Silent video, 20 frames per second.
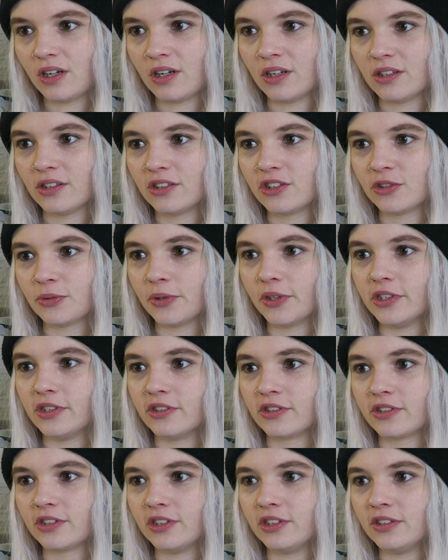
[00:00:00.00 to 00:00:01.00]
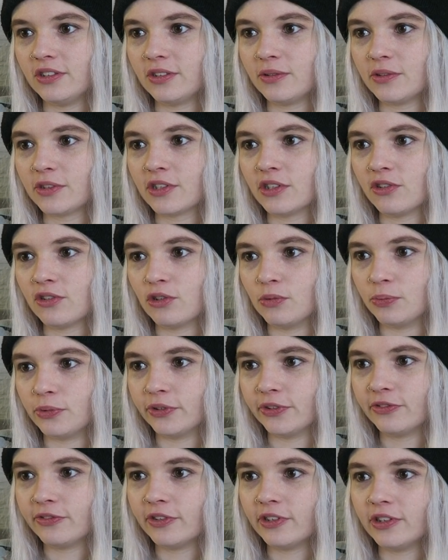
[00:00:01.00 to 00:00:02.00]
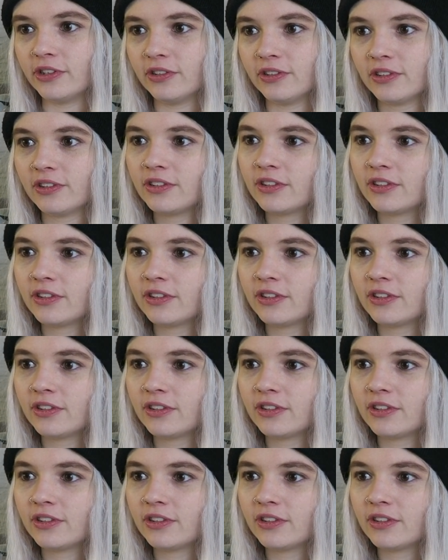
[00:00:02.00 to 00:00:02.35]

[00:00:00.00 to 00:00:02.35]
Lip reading: The train scene, that was also pretty fun.